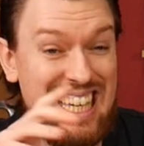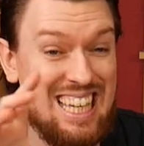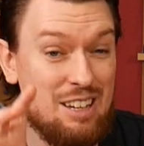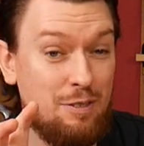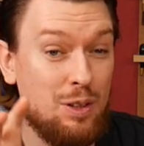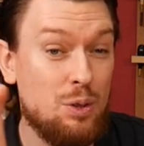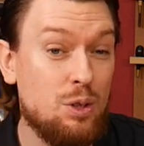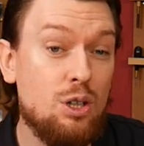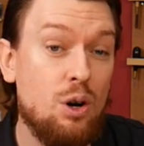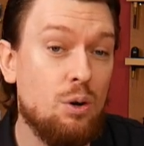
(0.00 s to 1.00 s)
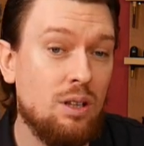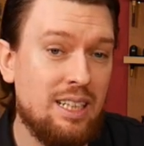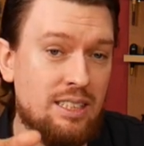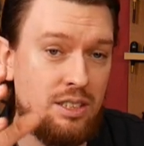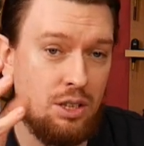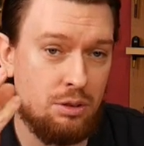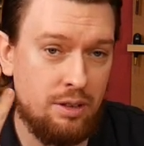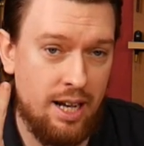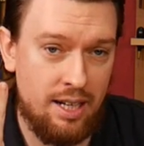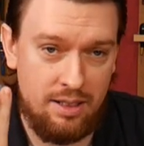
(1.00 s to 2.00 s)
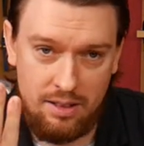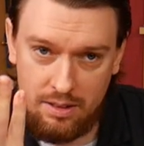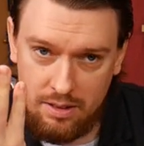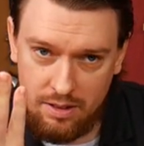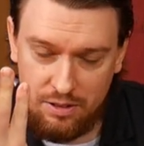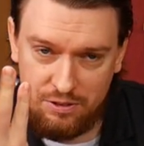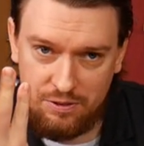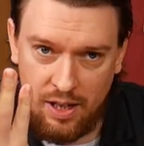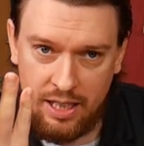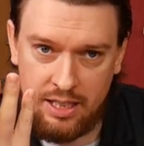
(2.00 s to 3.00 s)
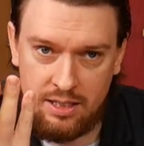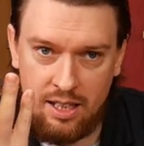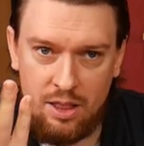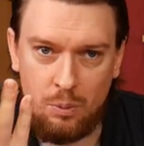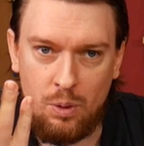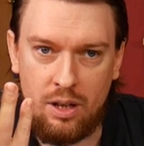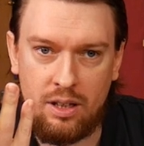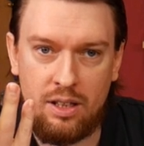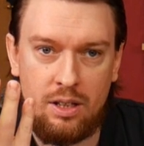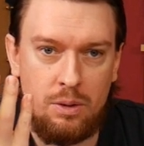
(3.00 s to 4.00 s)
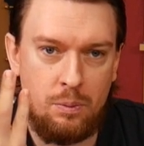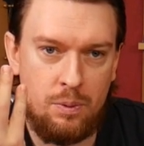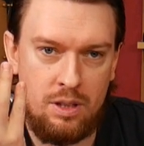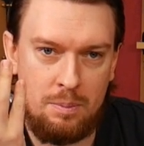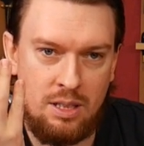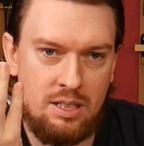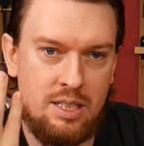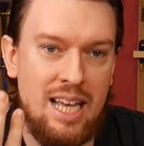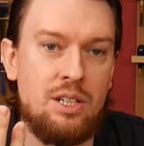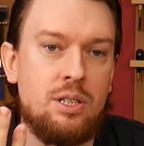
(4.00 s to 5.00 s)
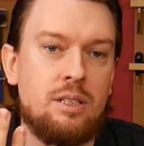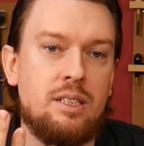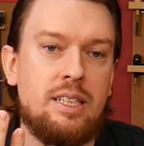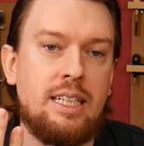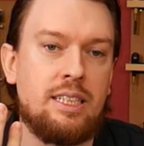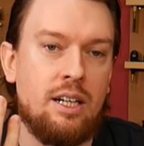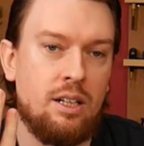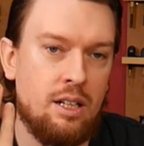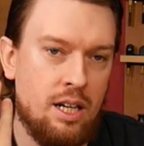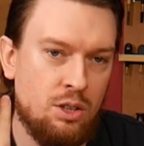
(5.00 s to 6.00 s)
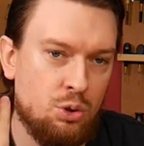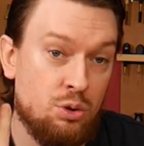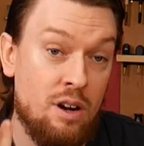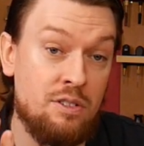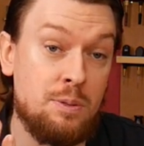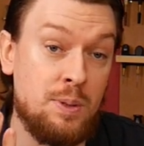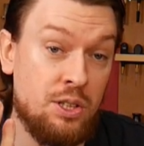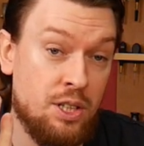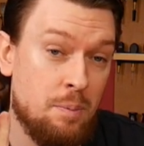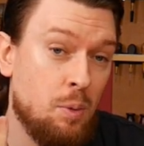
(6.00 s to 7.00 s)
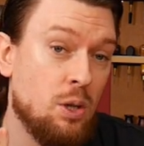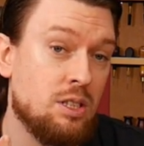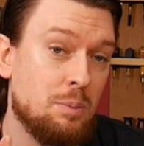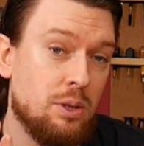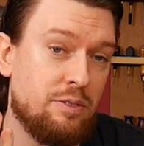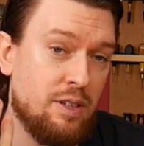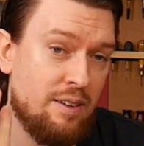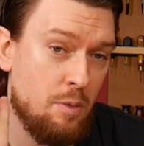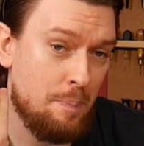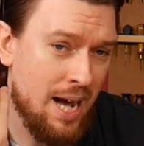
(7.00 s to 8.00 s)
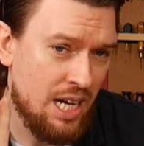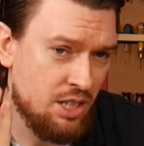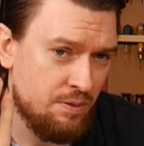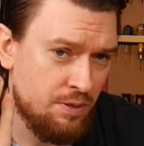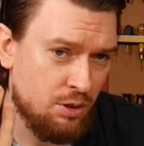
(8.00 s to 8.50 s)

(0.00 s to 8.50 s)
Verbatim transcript: If your goal is to create the finest leather work with the most attention to detail and craftsmanship possible, if you have a passion for